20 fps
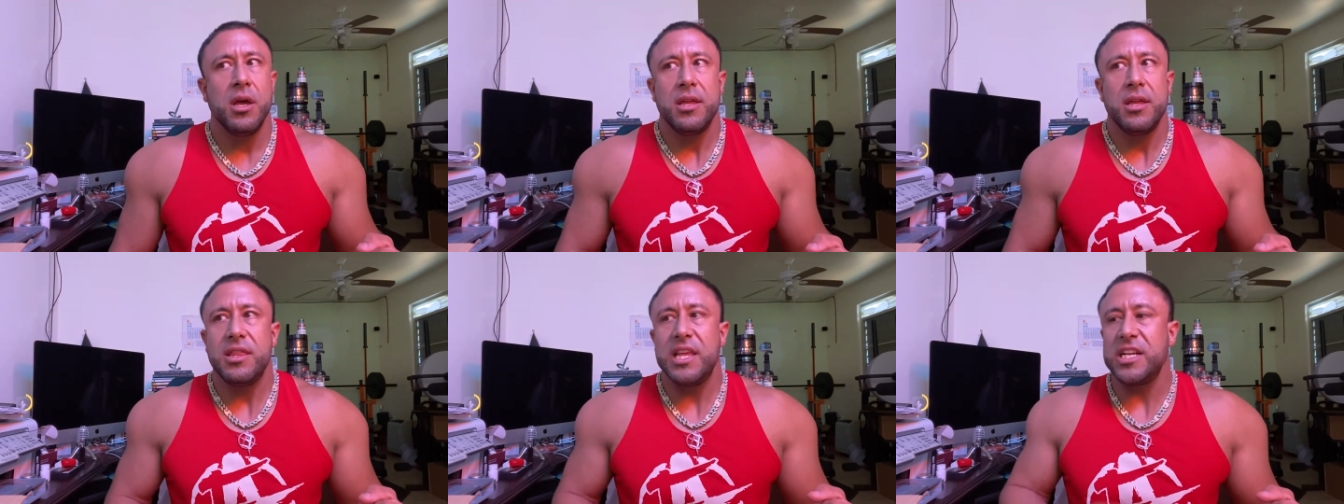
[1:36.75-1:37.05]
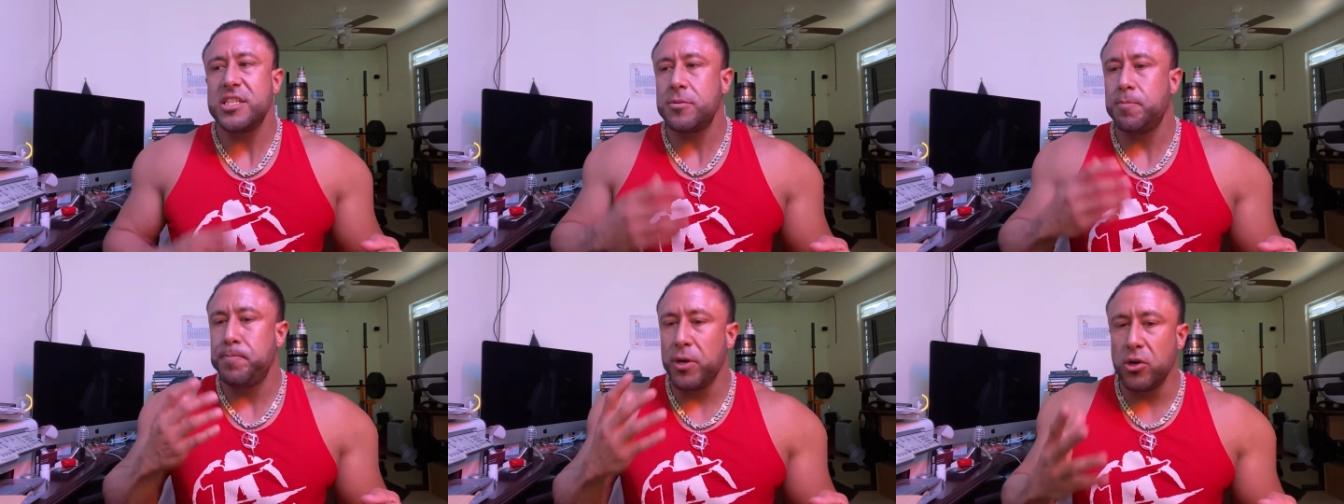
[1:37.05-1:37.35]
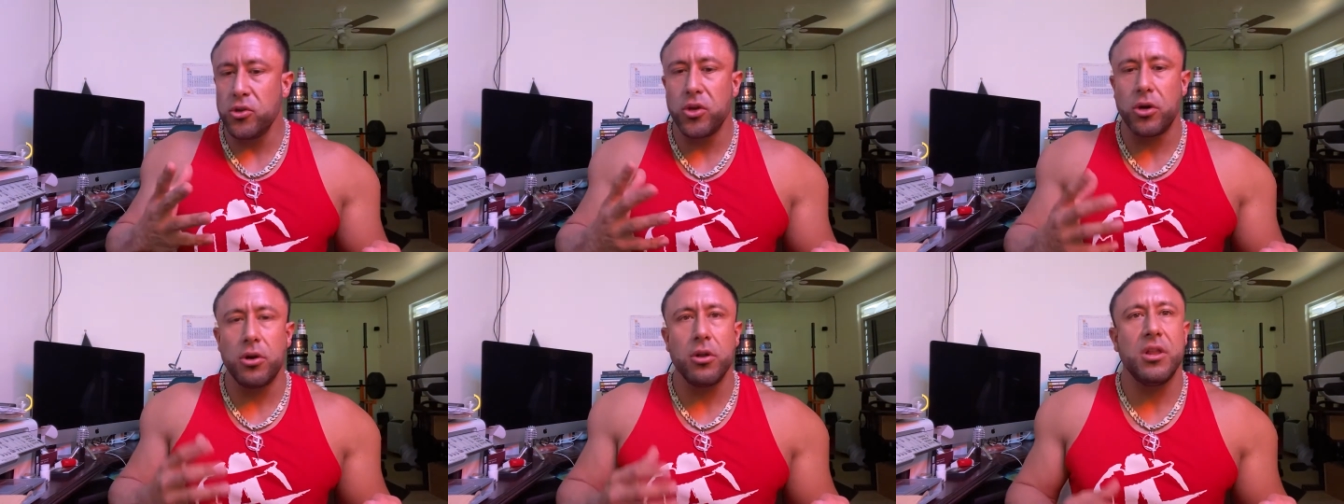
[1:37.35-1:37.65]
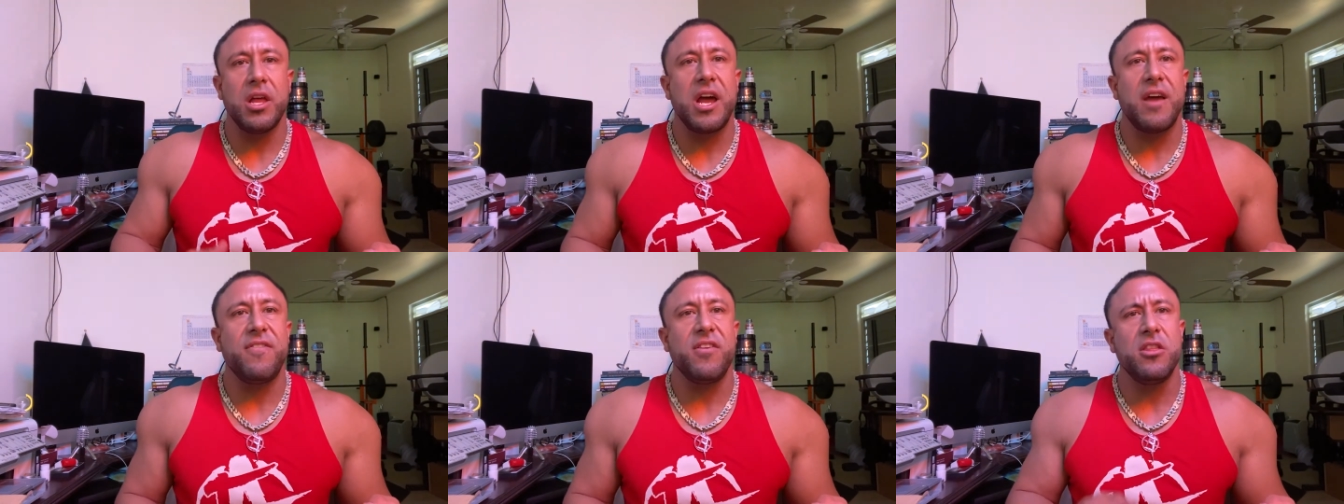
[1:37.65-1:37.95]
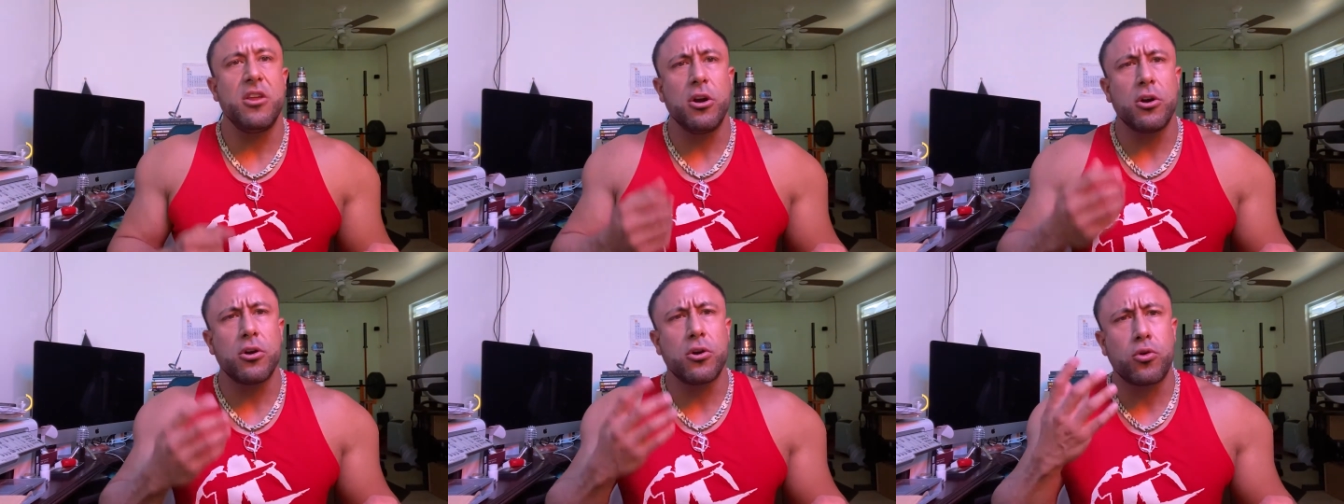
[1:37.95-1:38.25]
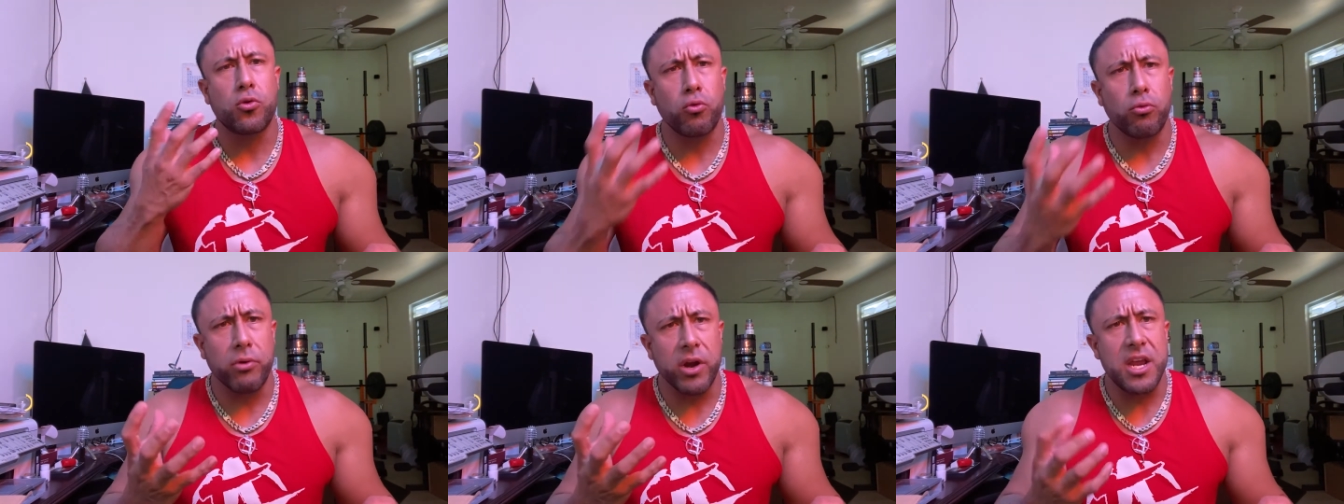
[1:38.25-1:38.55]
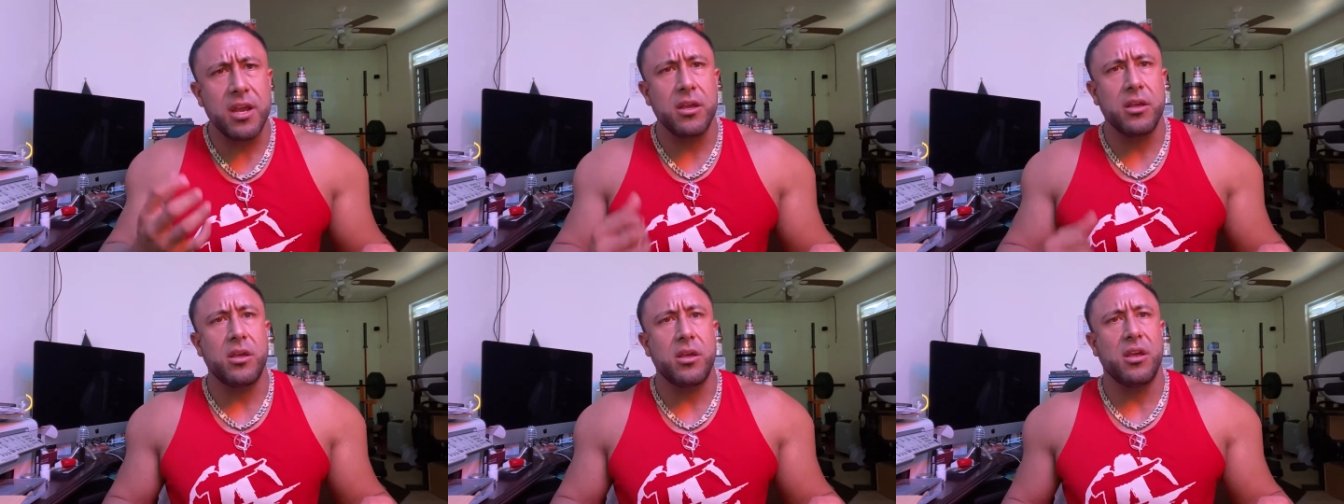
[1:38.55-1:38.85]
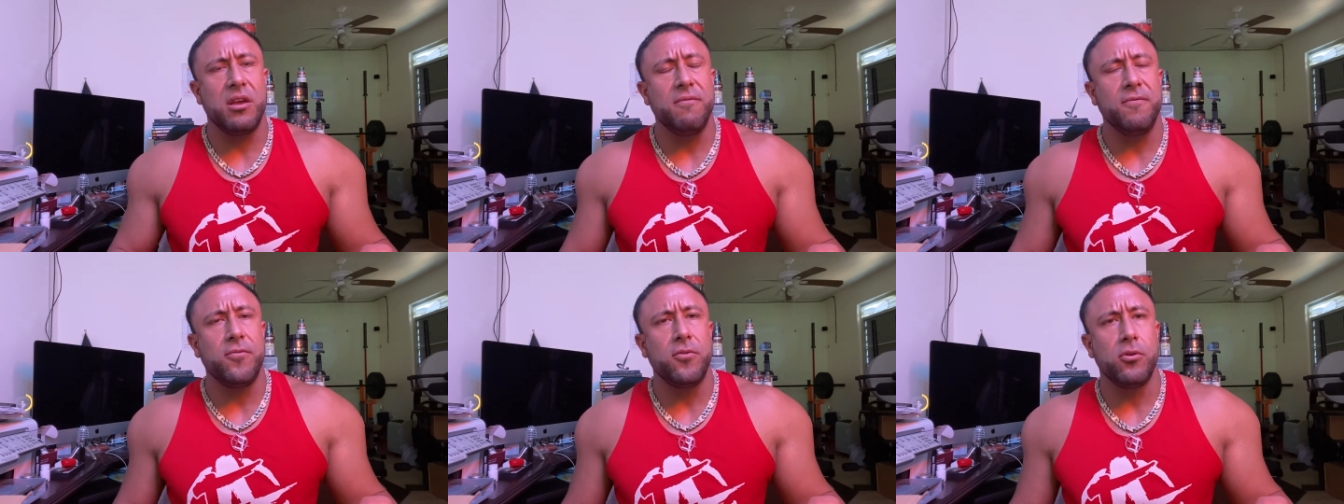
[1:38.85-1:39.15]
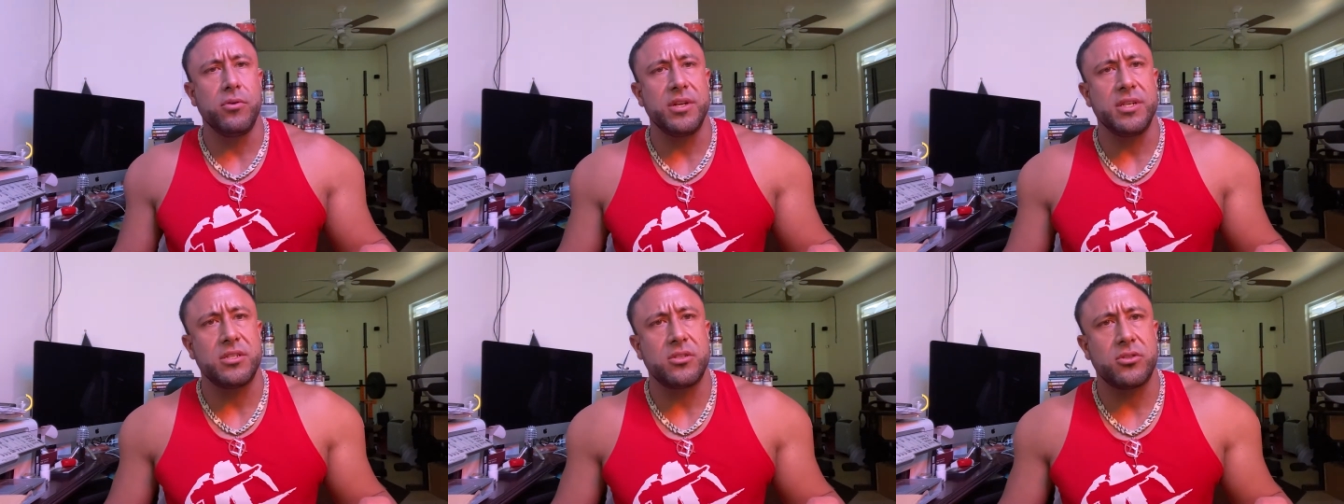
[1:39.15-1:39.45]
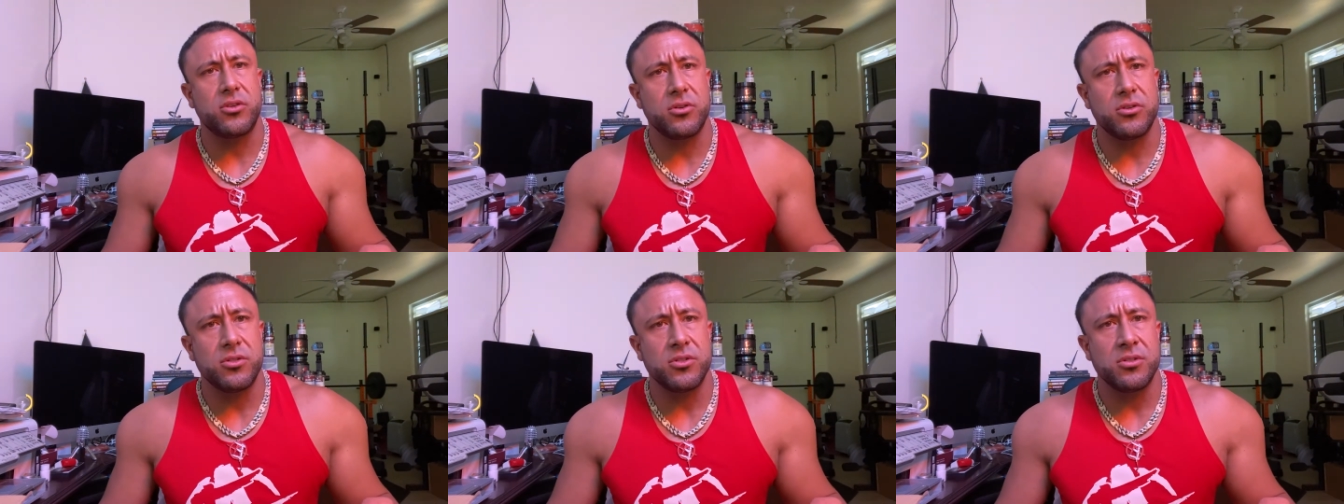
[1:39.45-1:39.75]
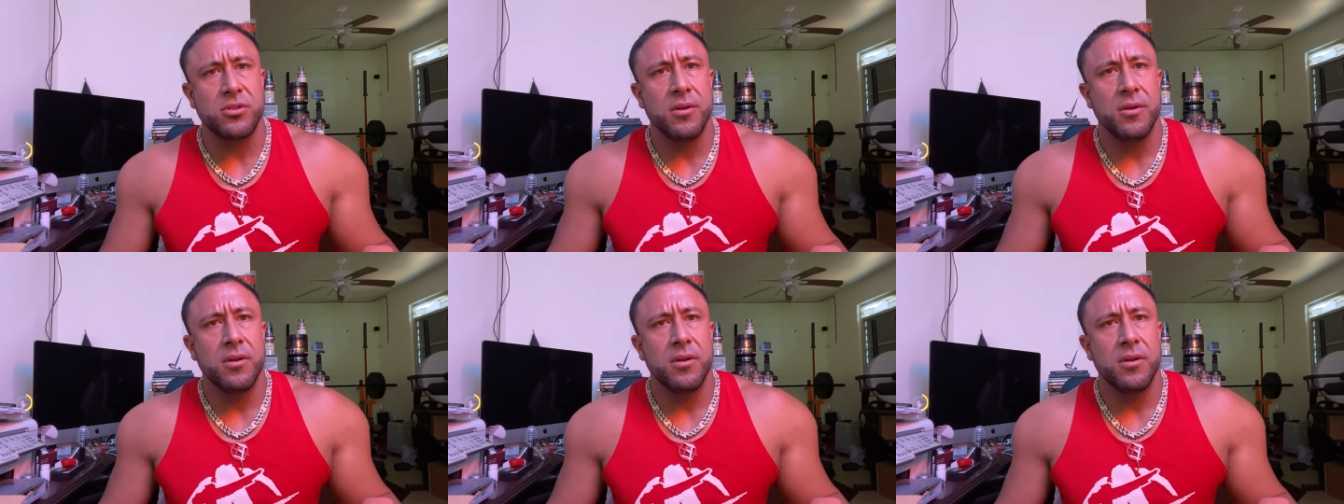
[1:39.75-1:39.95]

that's build their life, and they're great influencers.